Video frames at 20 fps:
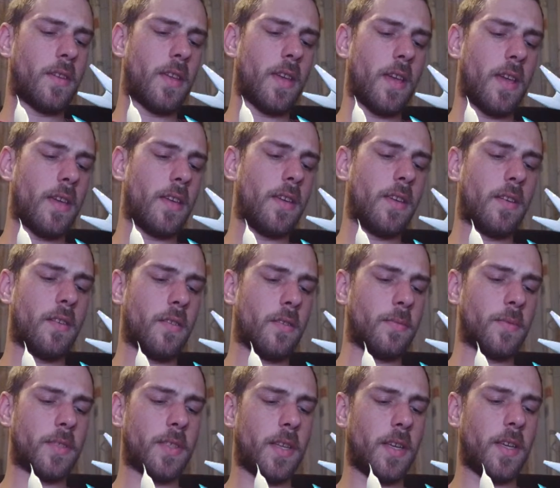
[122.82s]
Okay, he
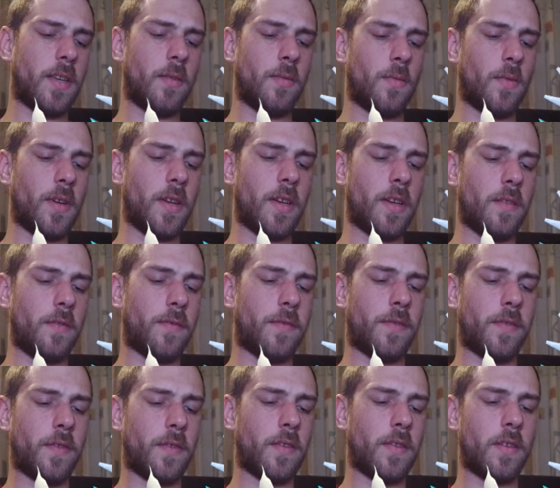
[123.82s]
comes in with
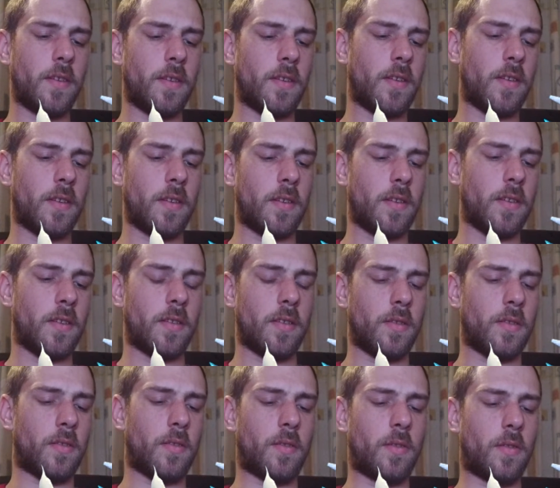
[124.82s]

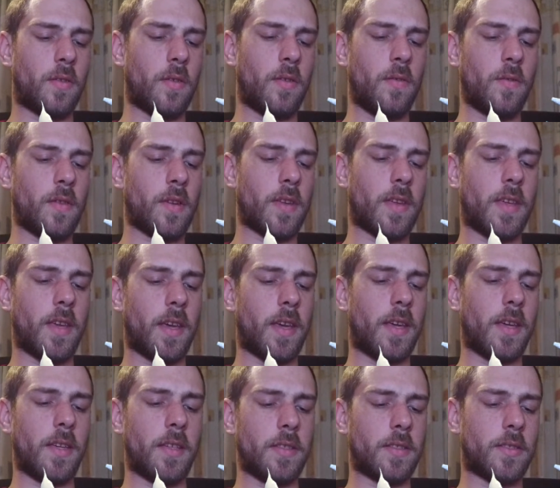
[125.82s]

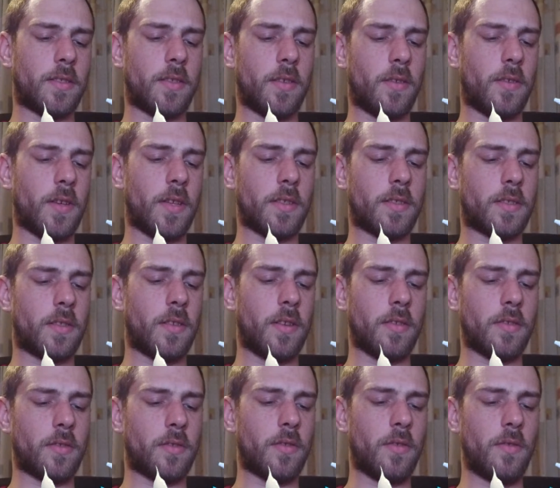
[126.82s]
Togekiss, so that's
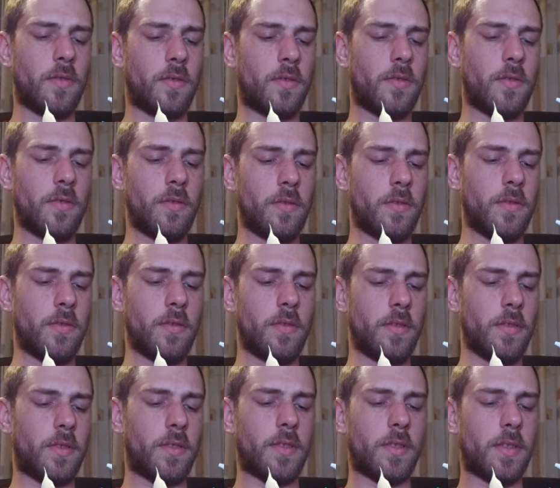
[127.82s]
not so
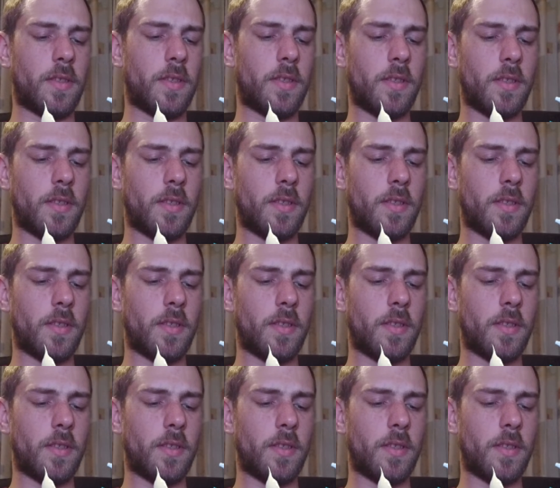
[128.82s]
good